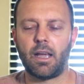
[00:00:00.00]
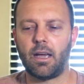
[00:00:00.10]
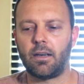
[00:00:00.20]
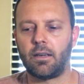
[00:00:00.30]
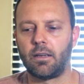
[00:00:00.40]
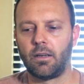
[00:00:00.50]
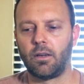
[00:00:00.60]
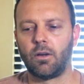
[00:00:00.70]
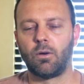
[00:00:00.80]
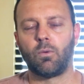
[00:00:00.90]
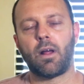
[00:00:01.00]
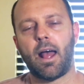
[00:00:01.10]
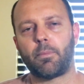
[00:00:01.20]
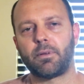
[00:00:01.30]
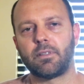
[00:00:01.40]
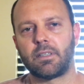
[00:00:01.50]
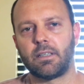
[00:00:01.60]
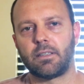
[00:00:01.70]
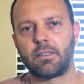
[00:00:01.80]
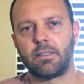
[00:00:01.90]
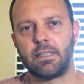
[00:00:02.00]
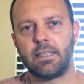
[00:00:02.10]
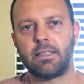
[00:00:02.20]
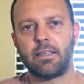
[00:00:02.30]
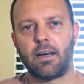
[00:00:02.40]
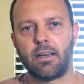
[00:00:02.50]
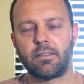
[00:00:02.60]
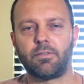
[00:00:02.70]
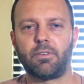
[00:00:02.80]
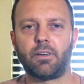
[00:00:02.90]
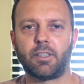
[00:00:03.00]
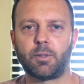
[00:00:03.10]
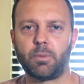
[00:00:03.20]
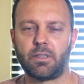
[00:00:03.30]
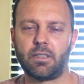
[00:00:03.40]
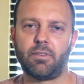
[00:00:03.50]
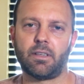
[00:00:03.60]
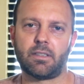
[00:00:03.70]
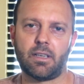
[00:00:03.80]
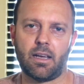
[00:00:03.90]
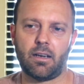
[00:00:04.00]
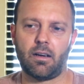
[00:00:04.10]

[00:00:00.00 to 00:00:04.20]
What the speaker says: And what happens is DCI is a very specific set